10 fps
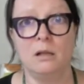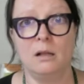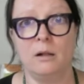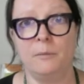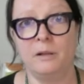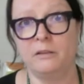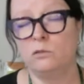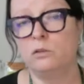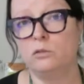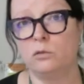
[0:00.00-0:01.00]
I
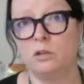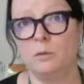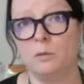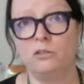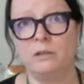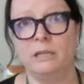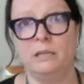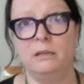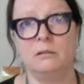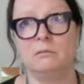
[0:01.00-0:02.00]
saw a
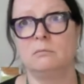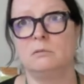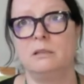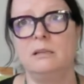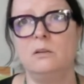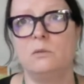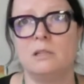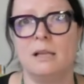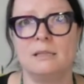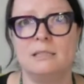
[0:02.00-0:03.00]
documentary, I think it
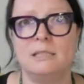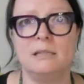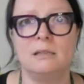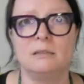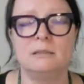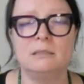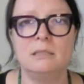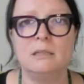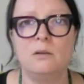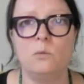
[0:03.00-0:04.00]
was last year,
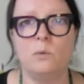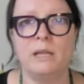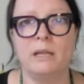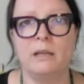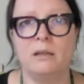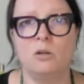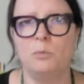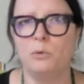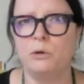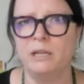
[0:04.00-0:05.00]
where a
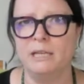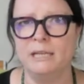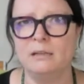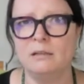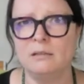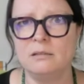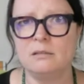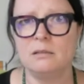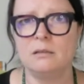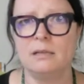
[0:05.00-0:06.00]
boy in
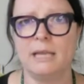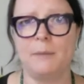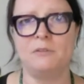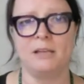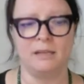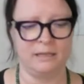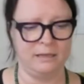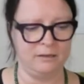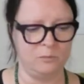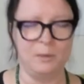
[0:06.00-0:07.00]
England kept telling
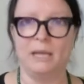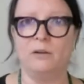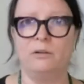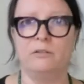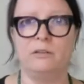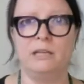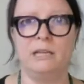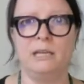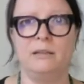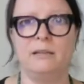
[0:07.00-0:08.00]
his parents
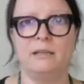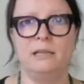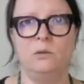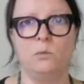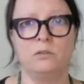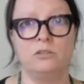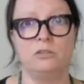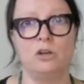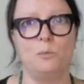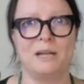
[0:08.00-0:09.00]
here that he wanted
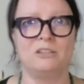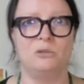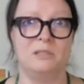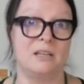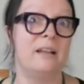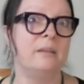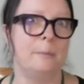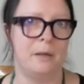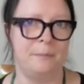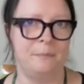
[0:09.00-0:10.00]
to go back to his other
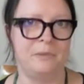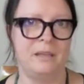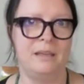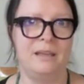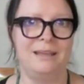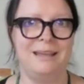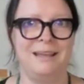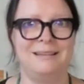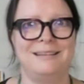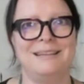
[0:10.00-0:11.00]
mum.
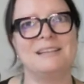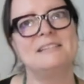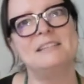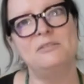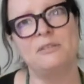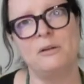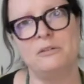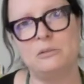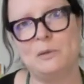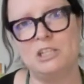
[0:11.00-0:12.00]
And they actually
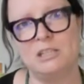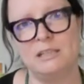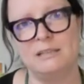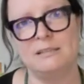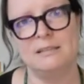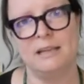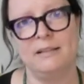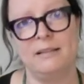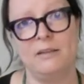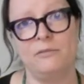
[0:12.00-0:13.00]
found a specialist
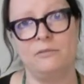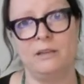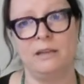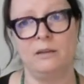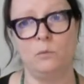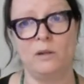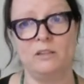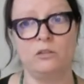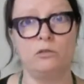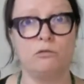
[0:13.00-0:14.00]
and they
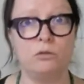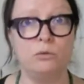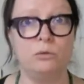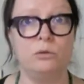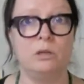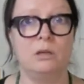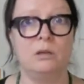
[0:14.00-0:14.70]
went through